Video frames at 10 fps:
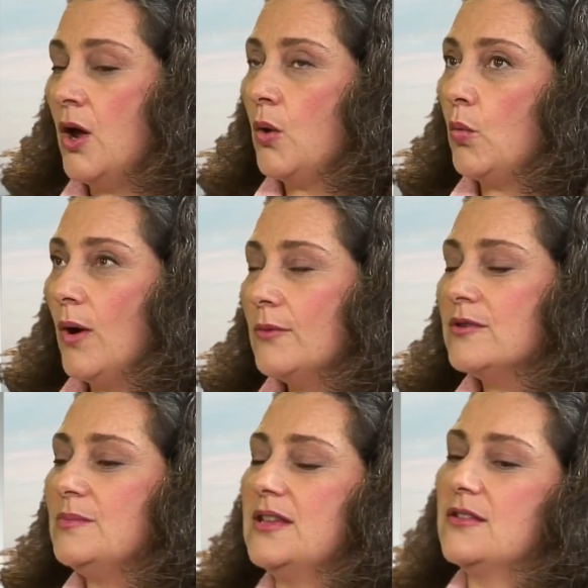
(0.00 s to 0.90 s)
What
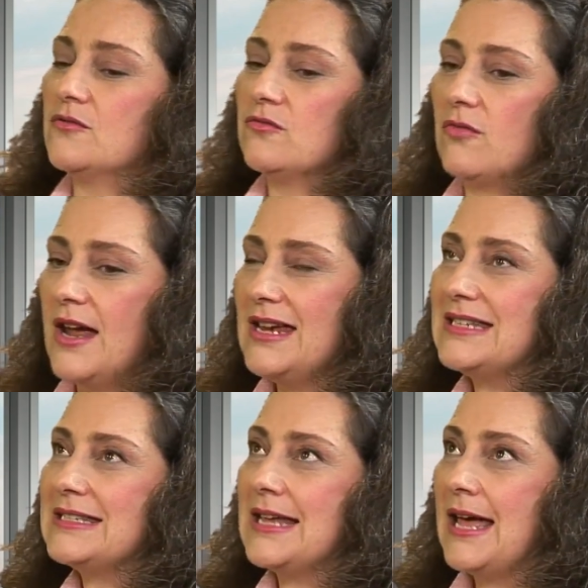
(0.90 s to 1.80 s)
would be the
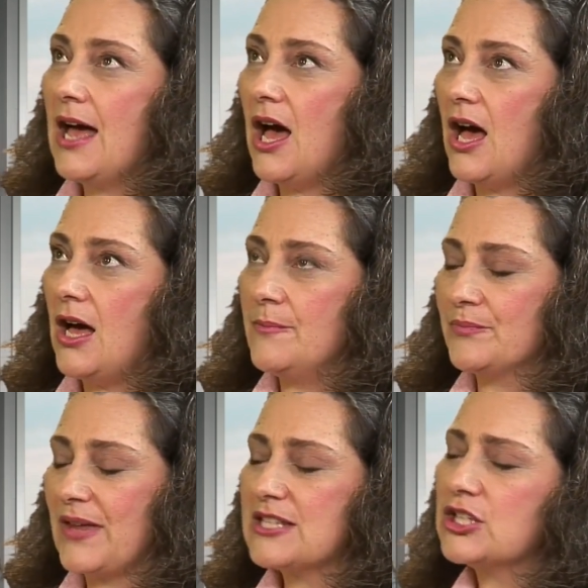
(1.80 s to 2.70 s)
right
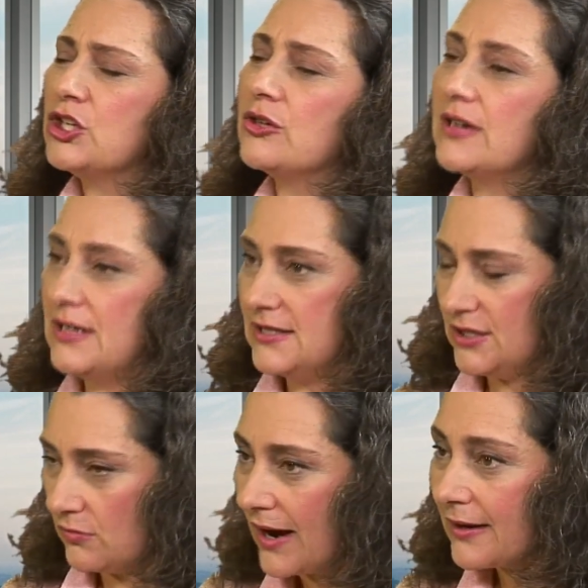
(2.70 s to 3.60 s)
securities
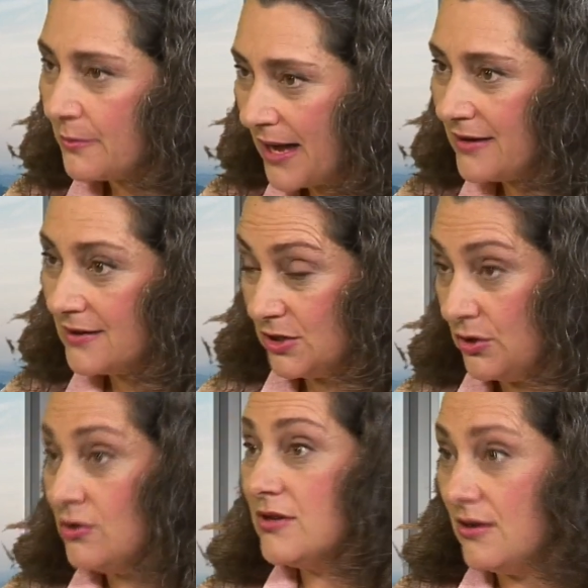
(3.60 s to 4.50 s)
to recommend
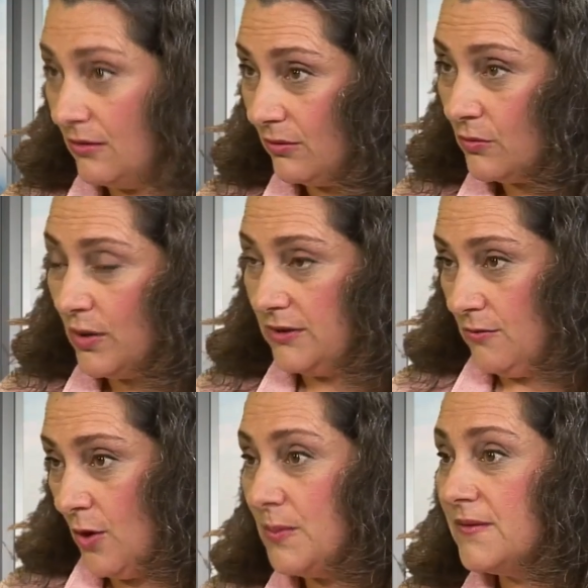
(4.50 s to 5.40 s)
to you when you
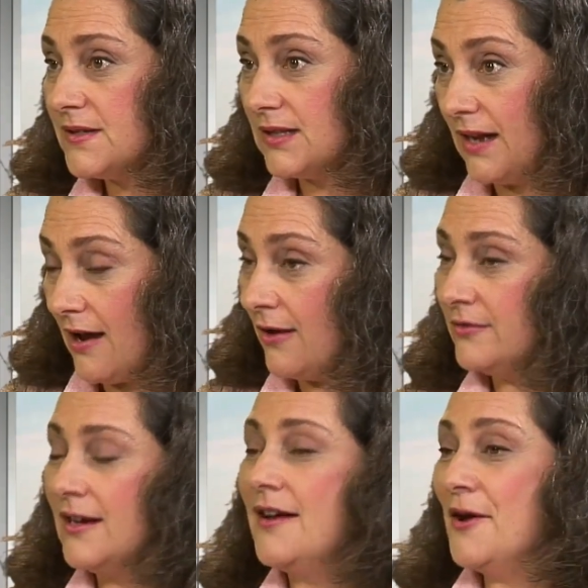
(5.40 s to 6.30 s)
open this
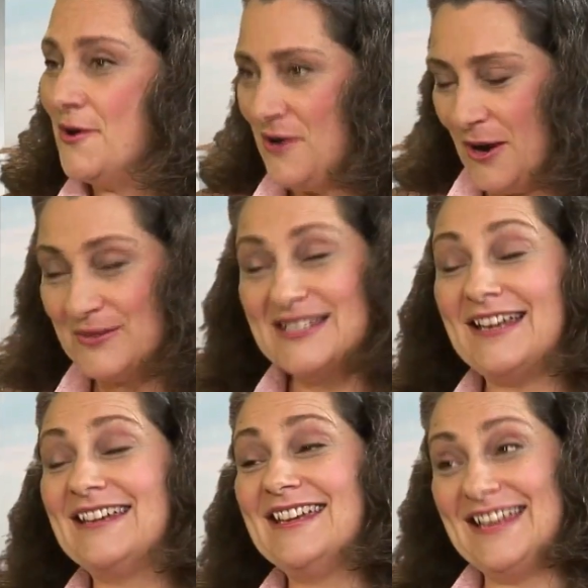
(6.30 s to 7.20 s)
account,
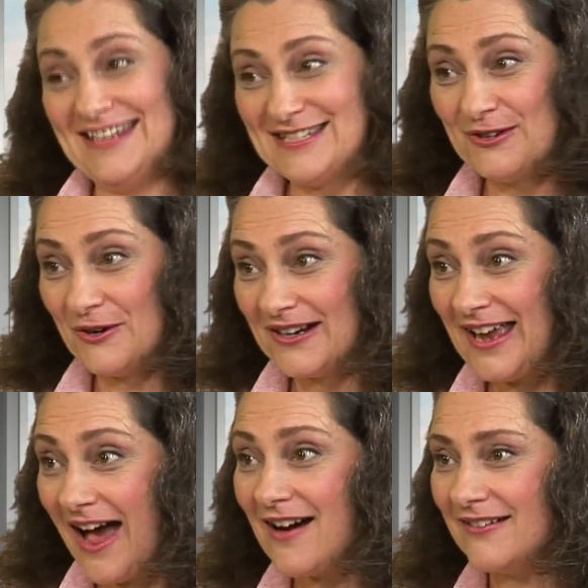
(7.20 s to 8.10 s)
notwithstanding it is your
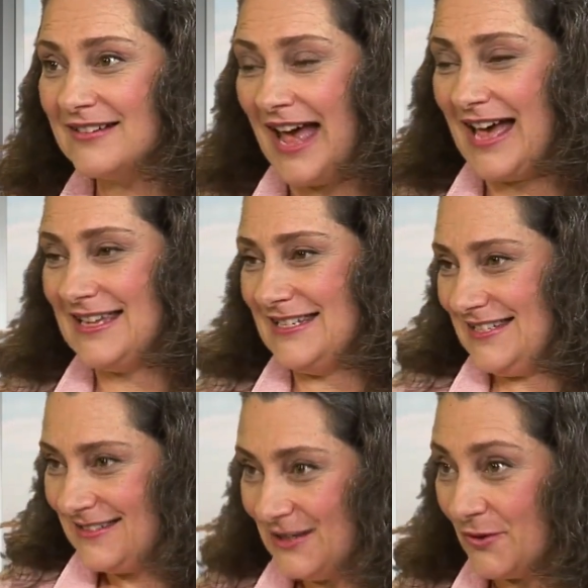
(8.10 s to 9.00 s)
account
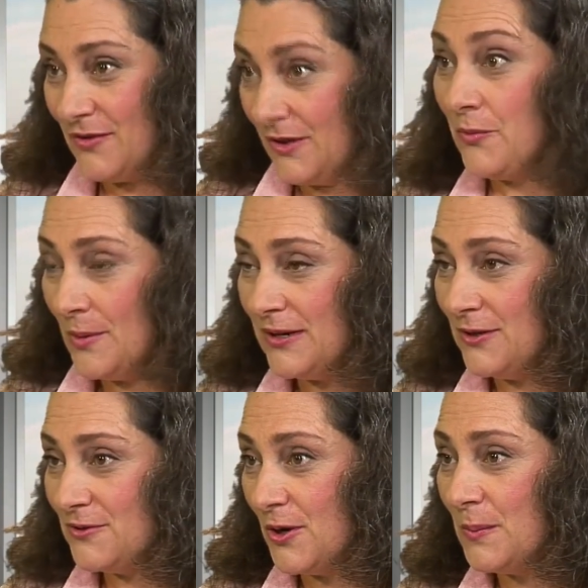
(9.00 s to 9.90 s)
as the woman
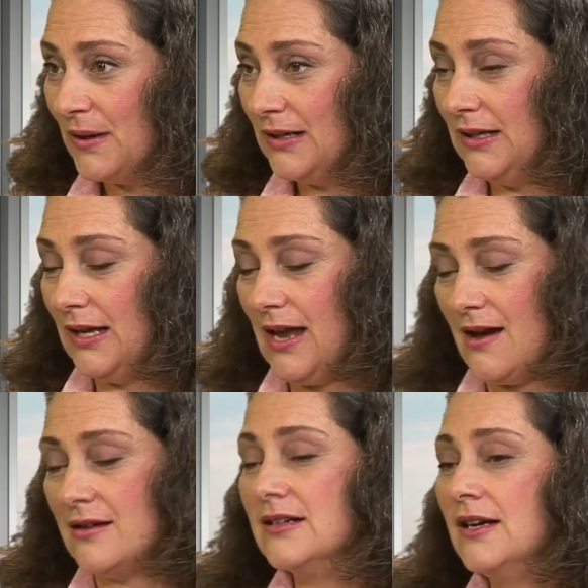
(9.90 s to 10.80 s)
who's opening the
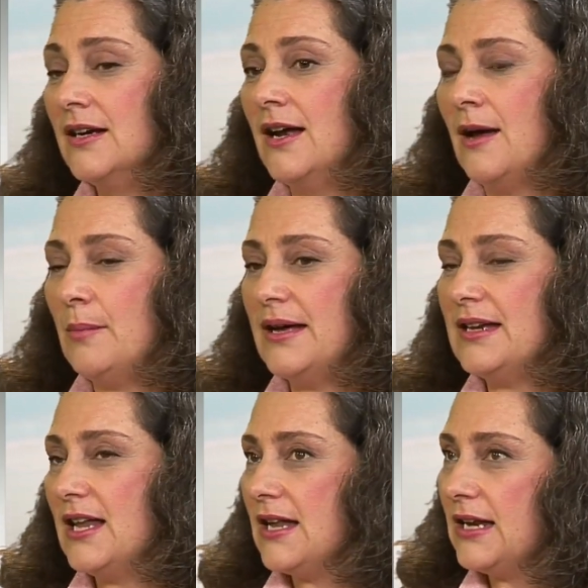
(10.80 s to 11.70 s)
account, but
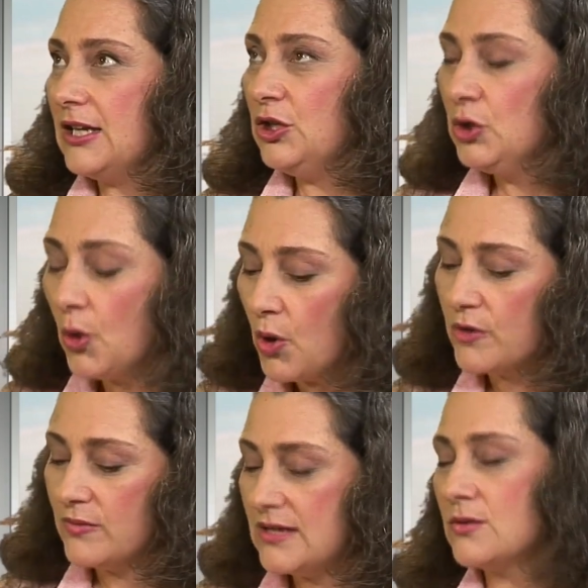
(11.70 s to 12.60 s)
your
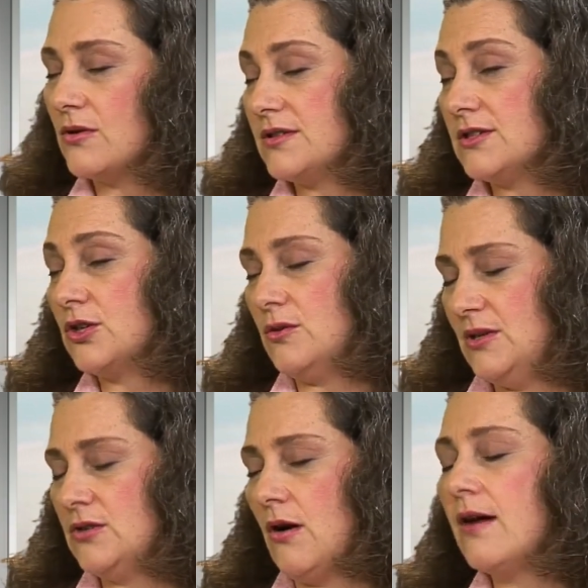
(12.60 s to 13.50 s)
resources could be
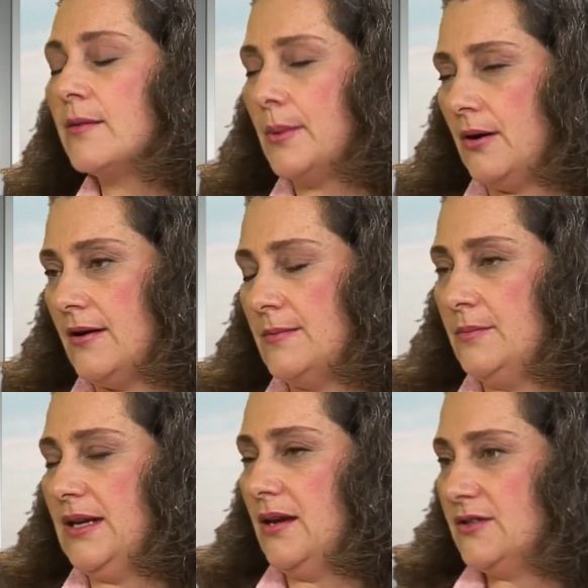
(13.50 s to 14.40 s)
drawn upon
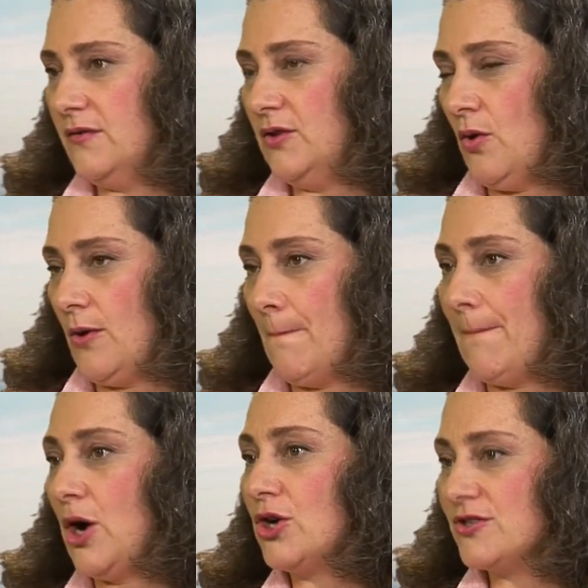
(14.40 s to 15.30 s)
because of your
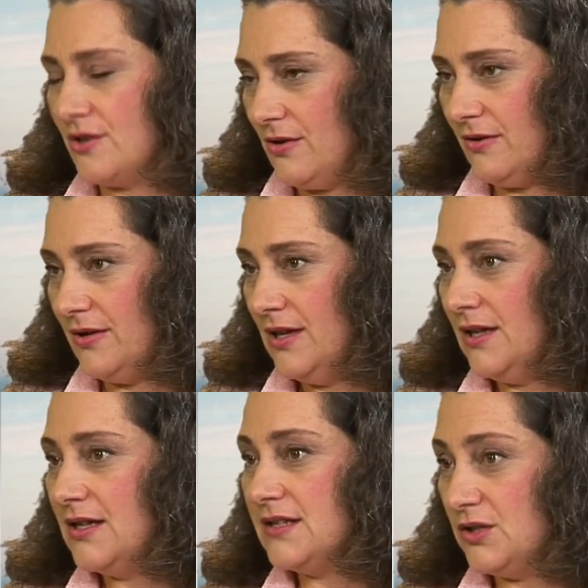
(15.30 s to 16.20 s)
personal
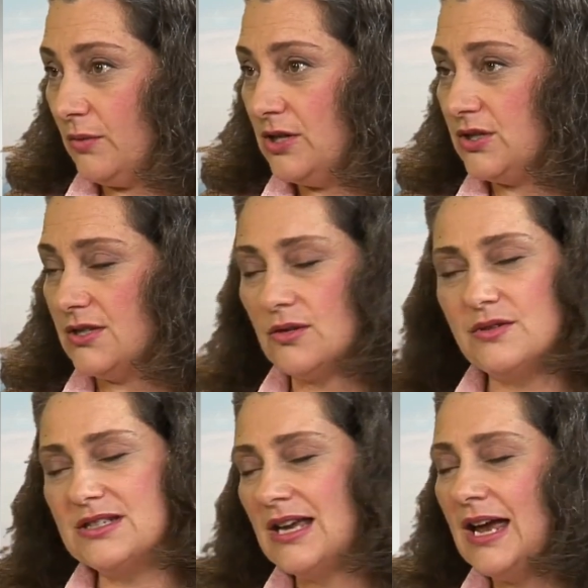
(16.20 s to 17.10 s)
situation. So
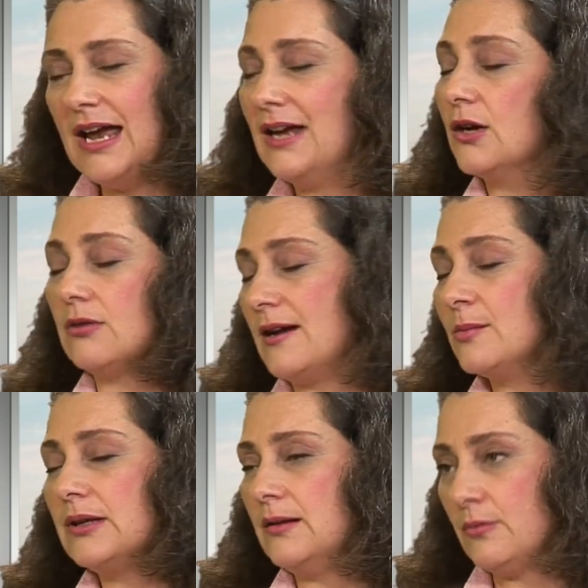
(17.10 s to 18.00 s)
it's
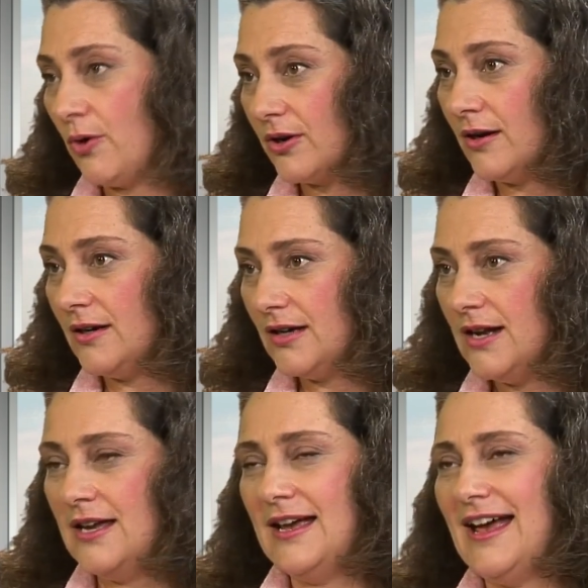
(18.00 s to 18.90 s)
incredibly important,
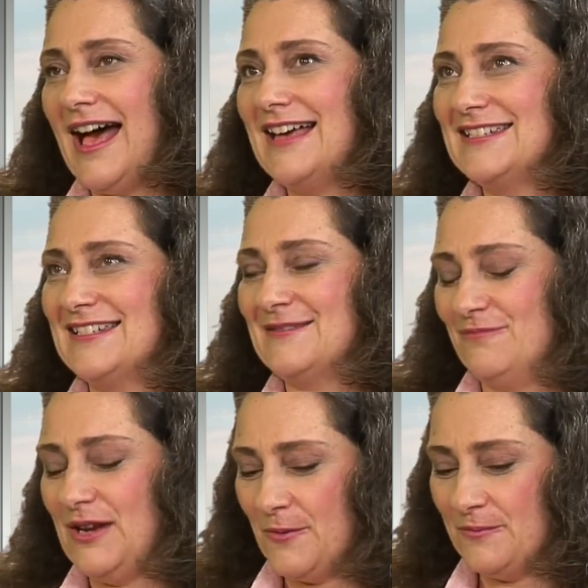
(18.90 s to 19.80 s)
as
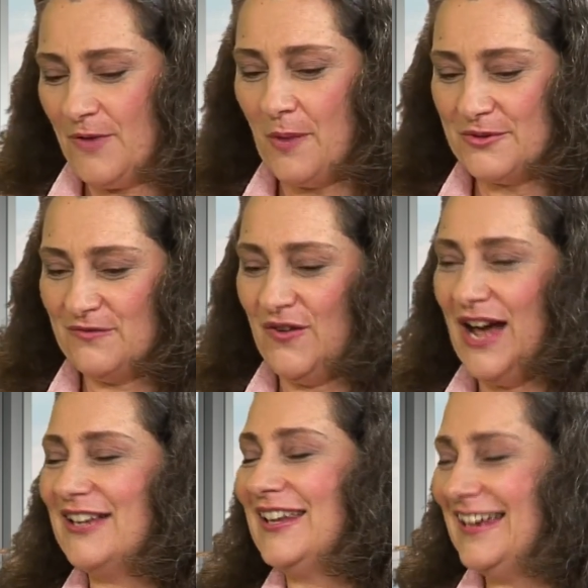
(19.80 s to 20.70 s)
almost
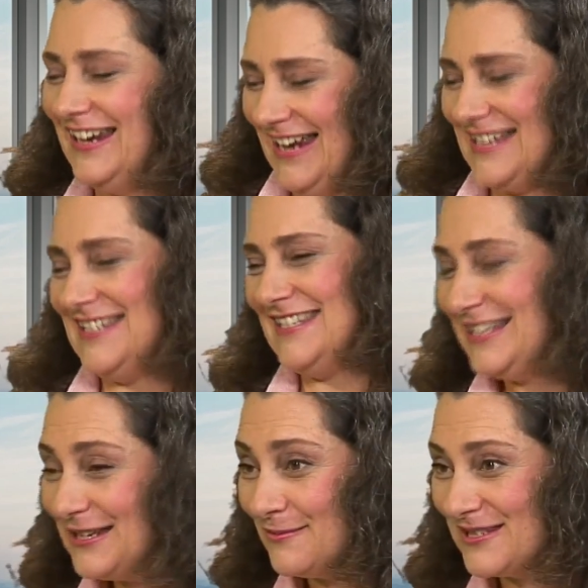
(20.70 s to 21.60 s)
violating as it
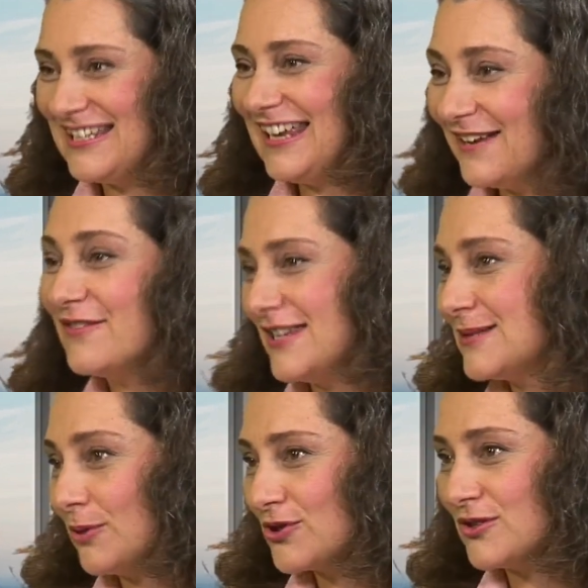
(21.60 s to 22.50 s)
seems to give this
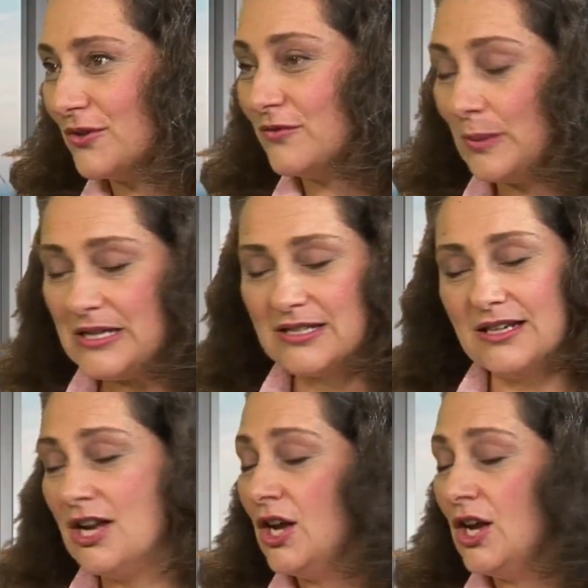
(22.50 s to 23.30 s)
personal information.